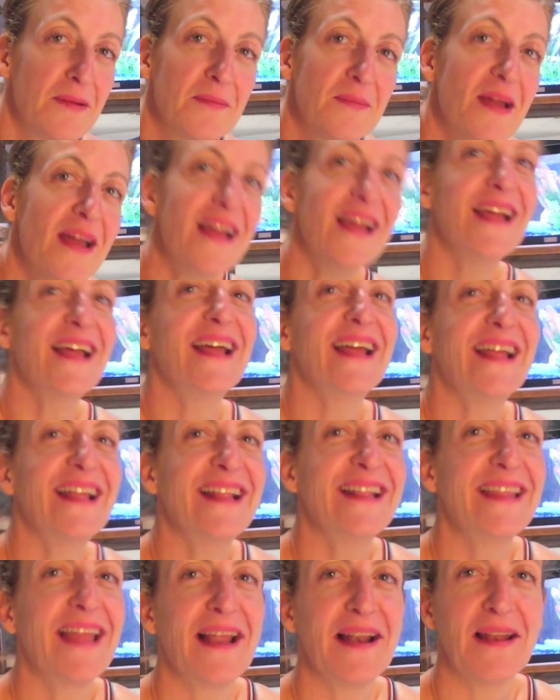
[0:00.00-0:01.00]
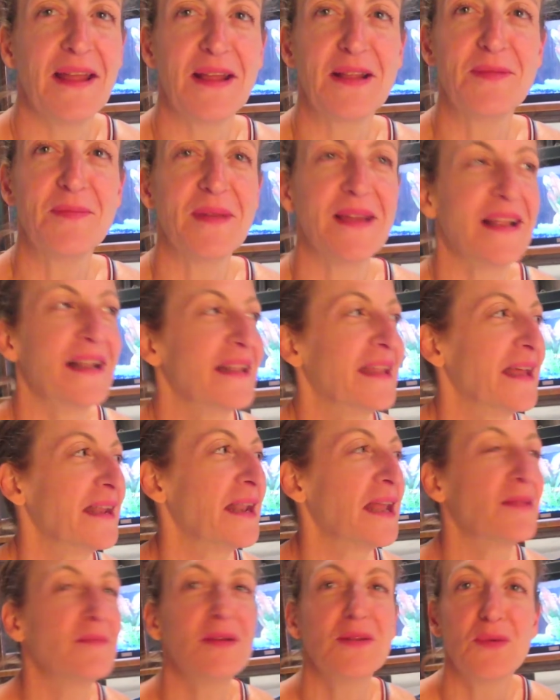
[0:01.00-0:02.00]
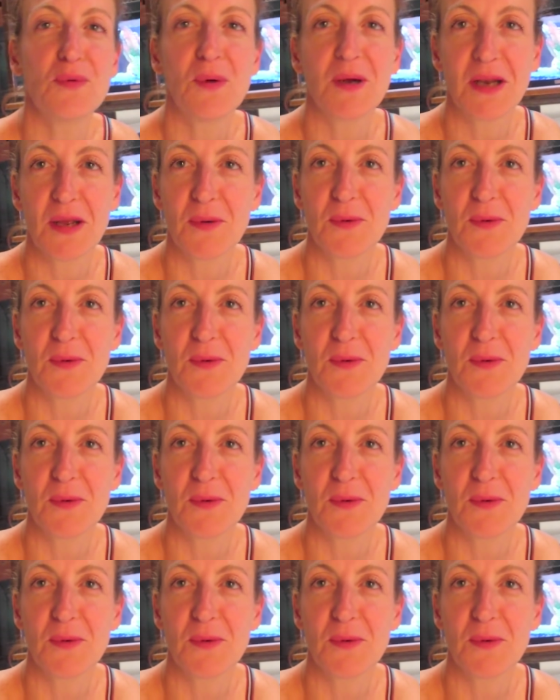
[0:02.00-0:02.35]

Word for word: they, let me they let me do what I